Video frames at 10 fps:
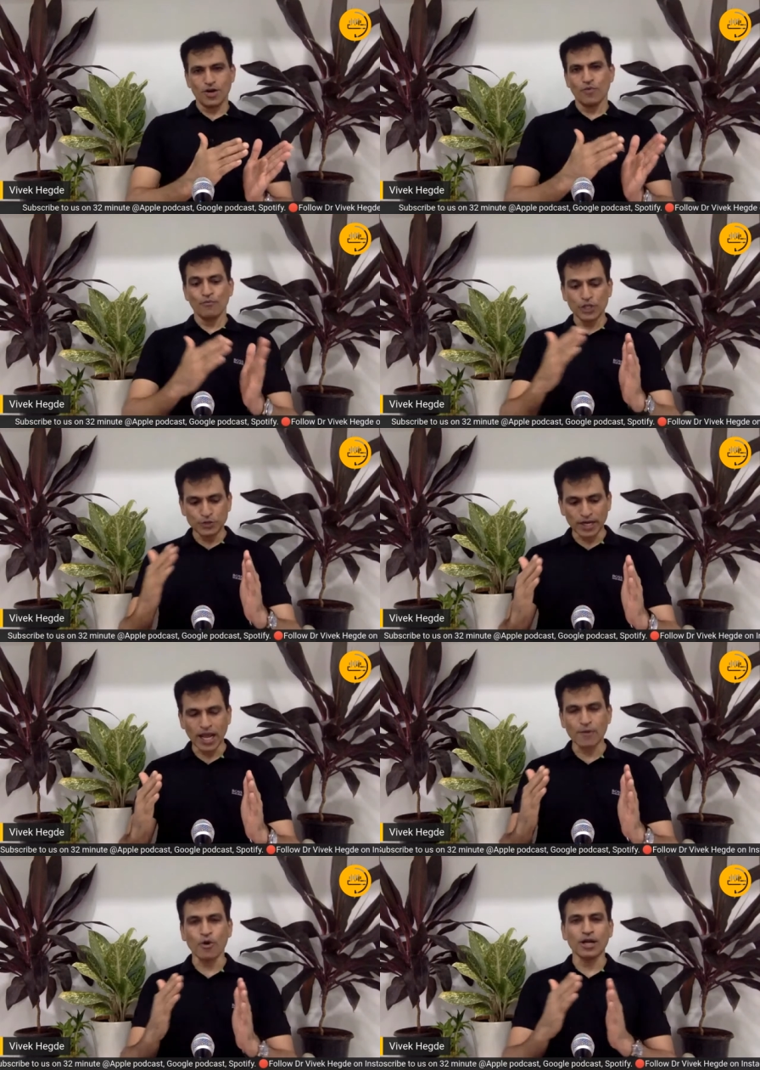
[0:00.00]
which one
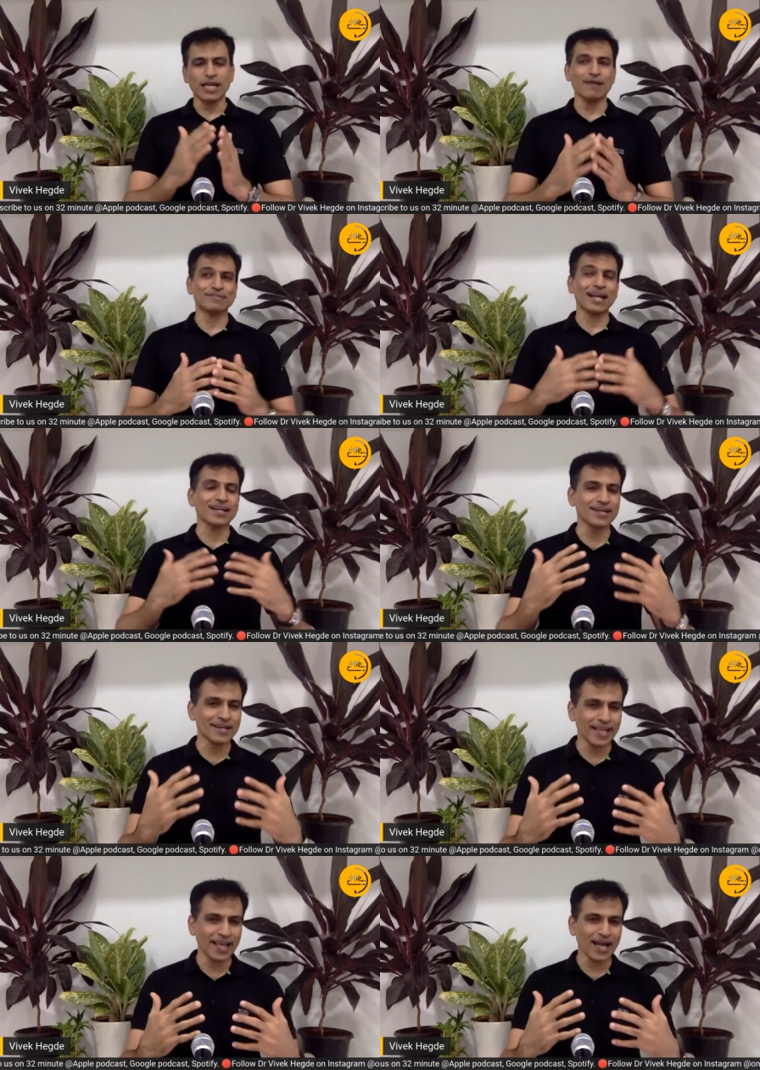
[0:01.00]
I want? I've started
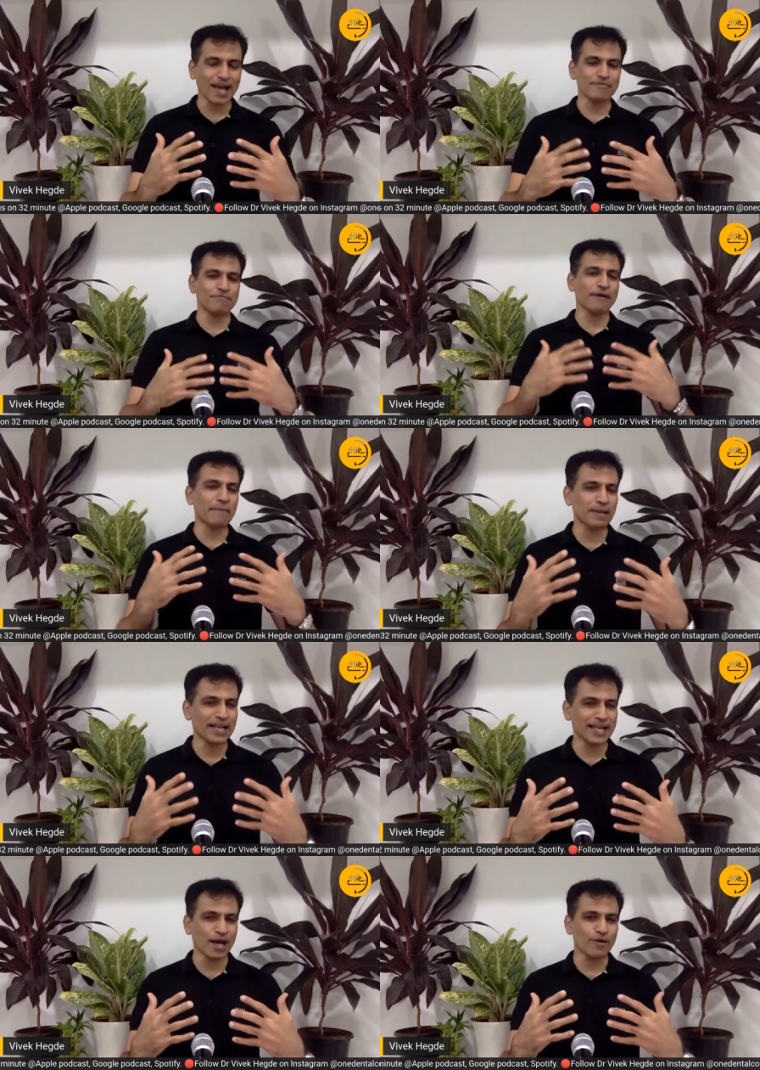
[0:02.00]
earning, I have a
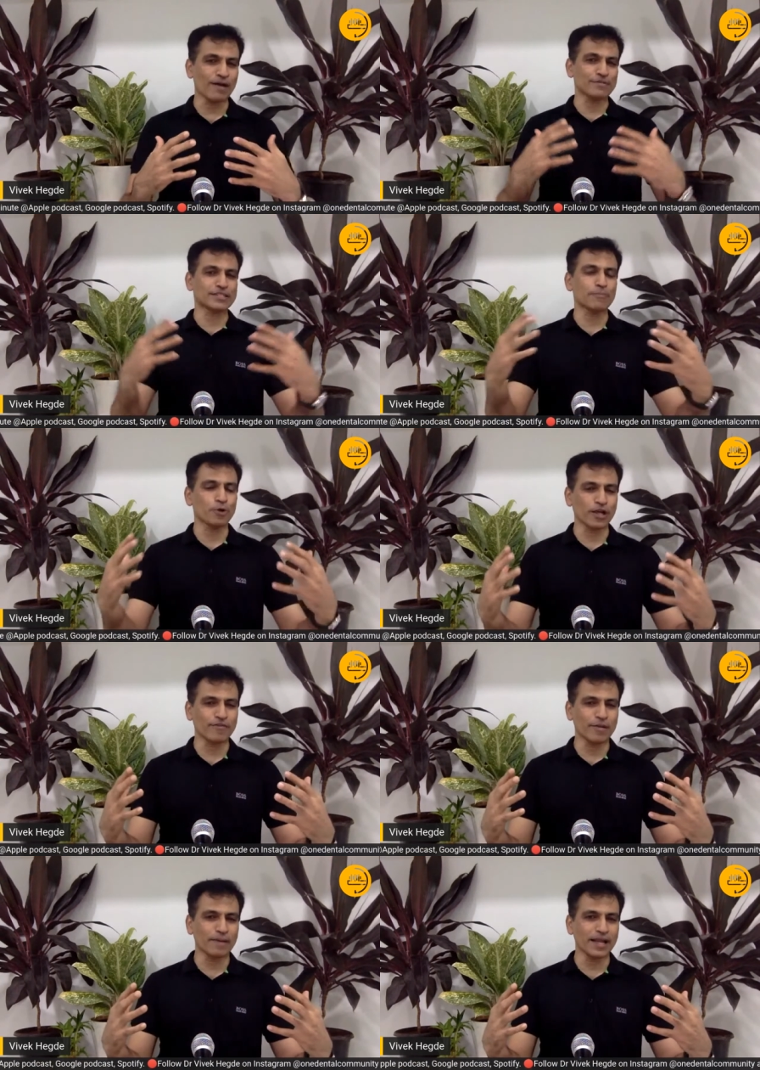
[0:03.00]
family now, I have to support
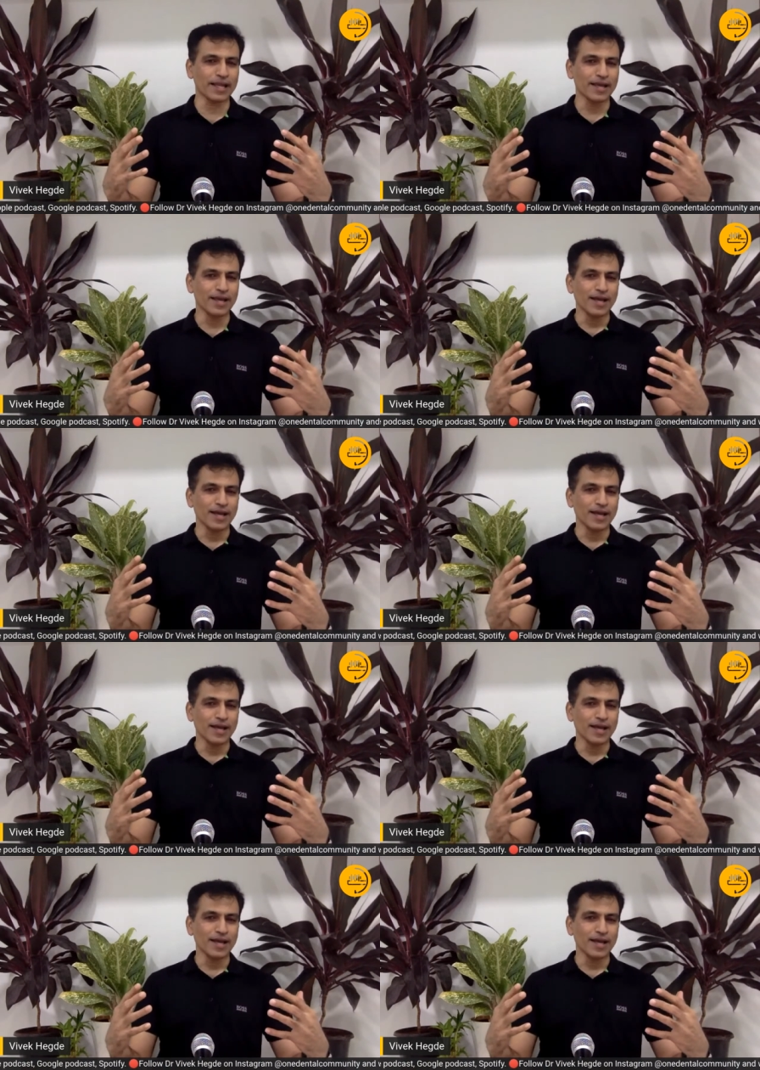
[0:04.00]
everybody.